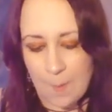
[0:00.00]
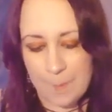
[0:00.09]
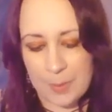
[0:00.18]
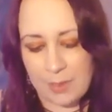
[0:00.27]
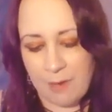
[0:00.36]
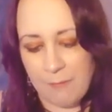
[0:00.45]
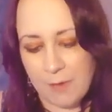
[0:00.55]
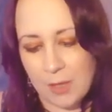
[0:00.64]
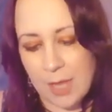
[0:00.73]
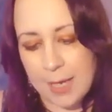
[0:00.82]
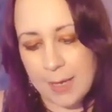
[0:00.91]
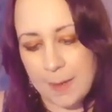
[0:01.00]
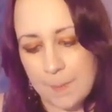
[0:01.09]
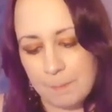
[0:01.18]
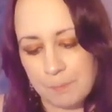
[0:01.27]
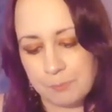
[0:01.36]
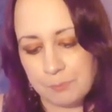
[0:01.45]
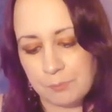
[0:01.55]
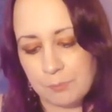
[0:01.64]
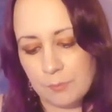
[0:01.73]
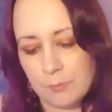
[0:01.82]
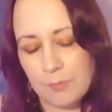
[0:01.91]
But they feel like
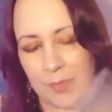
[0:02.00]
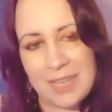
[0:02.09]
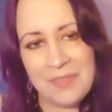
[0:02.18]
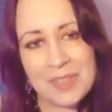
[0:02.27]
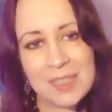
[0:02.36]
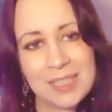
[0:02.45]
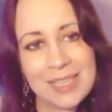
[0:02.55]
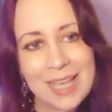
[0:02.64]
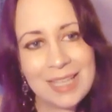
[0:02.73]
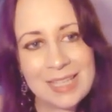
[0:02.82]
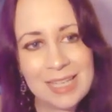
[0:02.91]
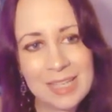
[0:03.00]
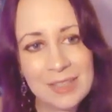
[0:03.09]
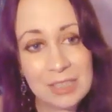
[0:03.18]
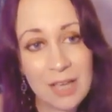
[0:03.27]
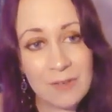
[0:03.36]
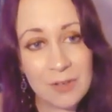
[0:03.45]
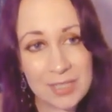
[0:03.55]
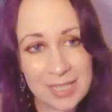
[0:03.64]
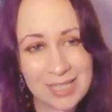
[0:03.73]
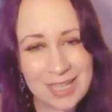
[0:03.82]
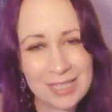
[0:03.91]
in this intensity in the lovers, I
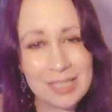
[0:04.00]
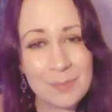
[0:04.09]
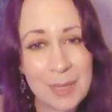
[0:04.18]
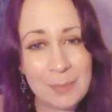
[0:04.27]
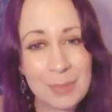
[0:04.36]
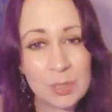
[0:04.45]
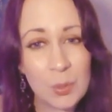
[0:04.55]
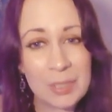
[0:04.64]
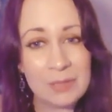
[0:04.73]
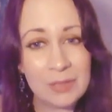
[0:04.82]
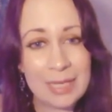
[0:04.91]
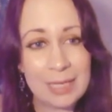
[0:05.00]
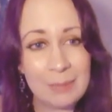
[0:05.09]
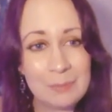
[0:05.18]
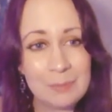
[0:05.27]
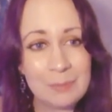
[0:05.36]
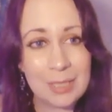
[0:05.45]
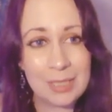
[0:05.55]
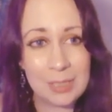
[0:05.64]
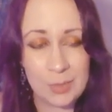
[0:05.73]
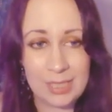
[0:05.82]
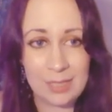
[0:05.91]
sense this might be a twin flame because
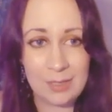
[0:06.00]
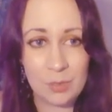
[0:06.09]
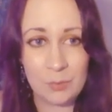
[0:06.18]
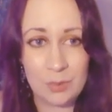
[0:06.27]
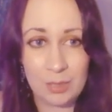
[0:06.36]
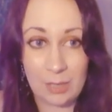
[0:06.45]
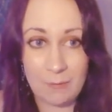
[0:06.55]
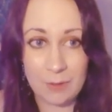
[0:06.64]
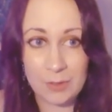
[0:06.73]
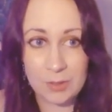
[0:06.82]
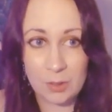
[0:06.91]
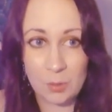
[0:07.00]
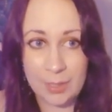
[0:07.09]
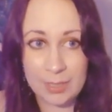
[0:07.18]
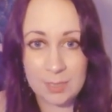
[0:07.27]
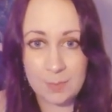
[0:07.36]
we see the lovers, the twins